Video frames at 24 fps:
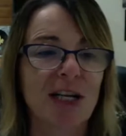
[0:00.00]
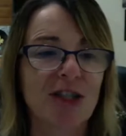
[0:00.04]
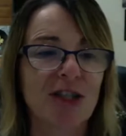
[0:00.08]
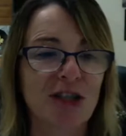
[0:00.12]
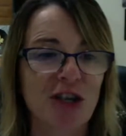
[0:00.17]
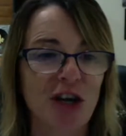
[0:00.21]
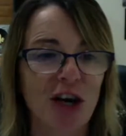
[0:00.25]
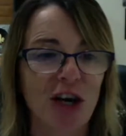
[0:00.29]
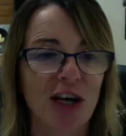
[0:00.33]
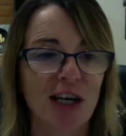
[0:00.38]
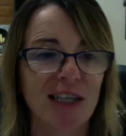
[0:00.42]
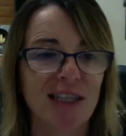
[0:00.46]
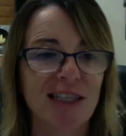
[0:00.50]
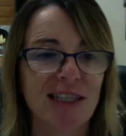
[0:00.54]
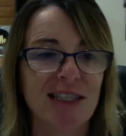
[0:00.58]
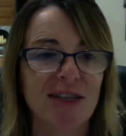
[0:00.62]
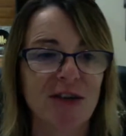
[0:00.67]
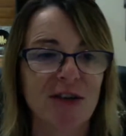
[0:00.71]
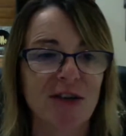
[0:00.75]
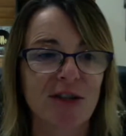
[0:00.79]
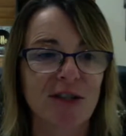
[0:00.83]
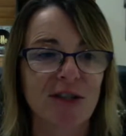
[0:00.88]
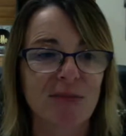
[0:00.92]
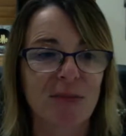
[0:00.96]
Charlotte's
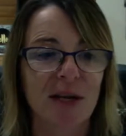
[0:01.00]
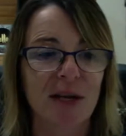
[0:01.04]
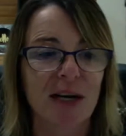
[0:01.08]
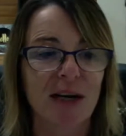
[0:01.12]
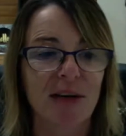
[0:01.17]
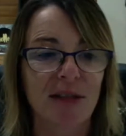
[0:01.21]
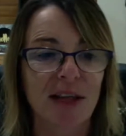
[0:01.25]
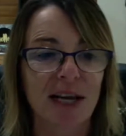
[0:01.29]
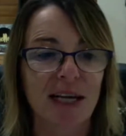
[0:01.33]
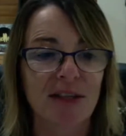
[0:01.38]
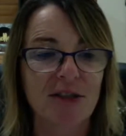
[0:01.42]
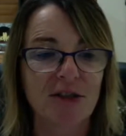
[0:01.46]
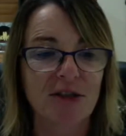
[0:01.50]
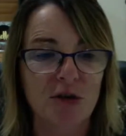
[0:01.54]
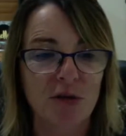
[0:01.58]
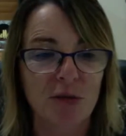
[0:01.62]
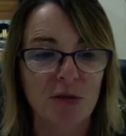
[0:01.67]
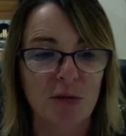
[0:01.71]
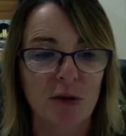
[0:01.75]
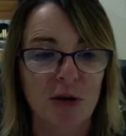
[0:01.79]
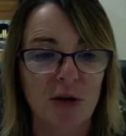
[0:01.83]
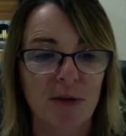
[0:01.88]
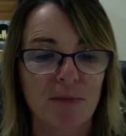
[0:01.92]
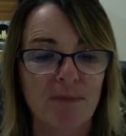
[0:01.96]
going to be on that
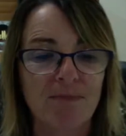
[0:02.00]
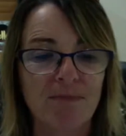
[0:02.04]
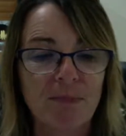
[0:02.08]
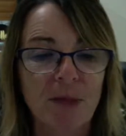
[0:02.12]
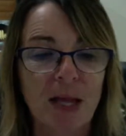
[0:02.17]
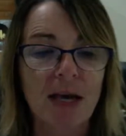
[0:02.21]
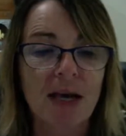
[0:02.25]
tour.